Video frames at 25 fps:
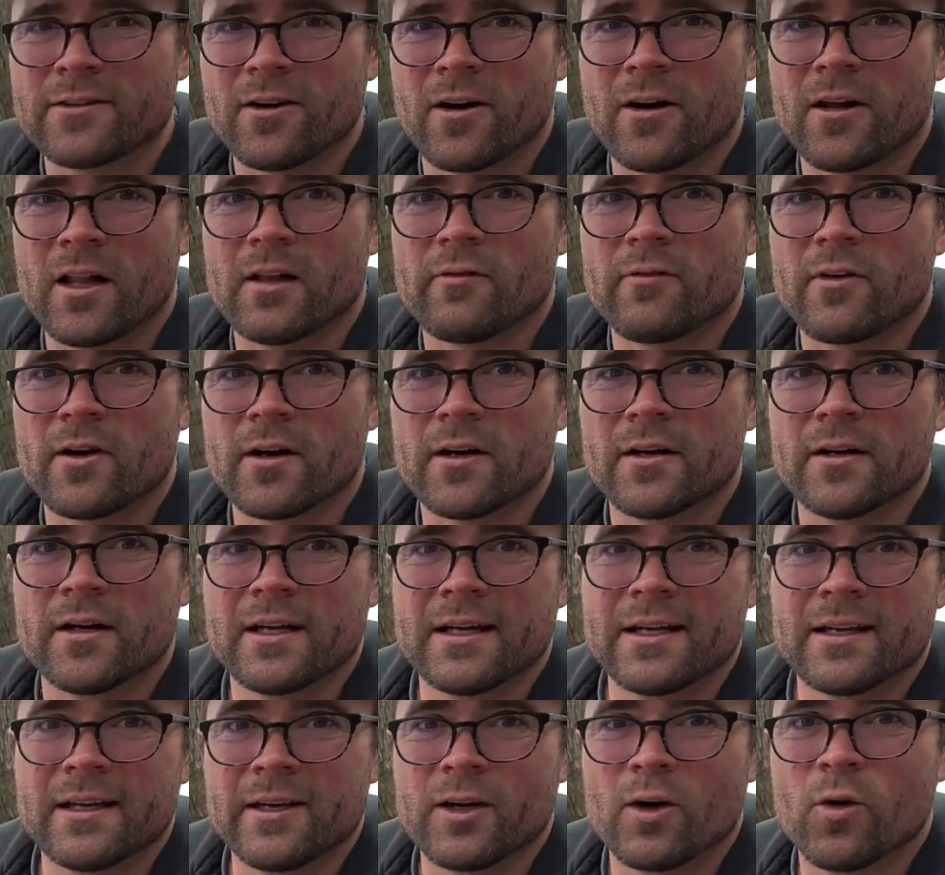all of our
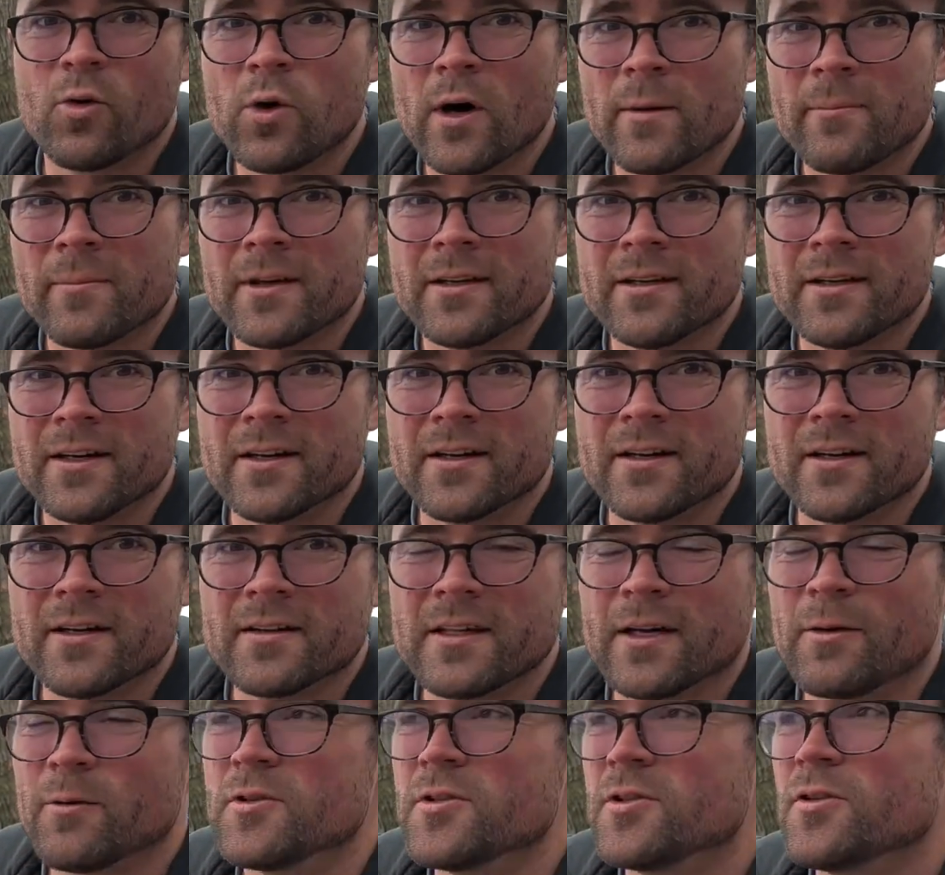equipment here
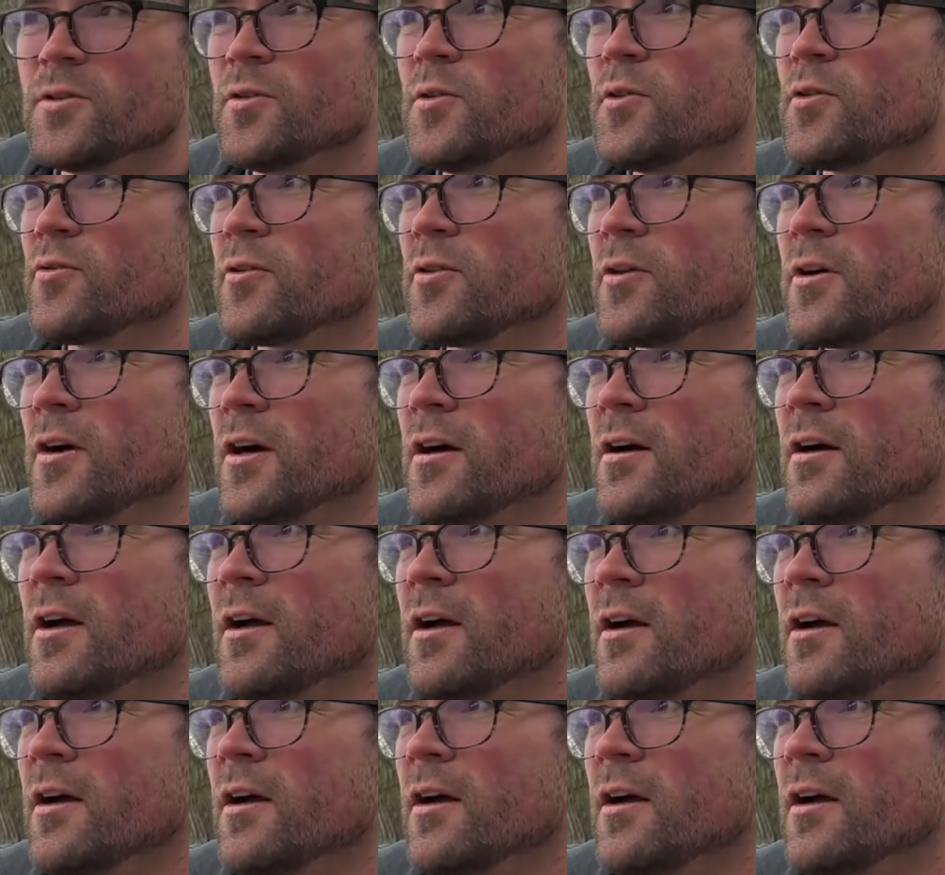that was used for our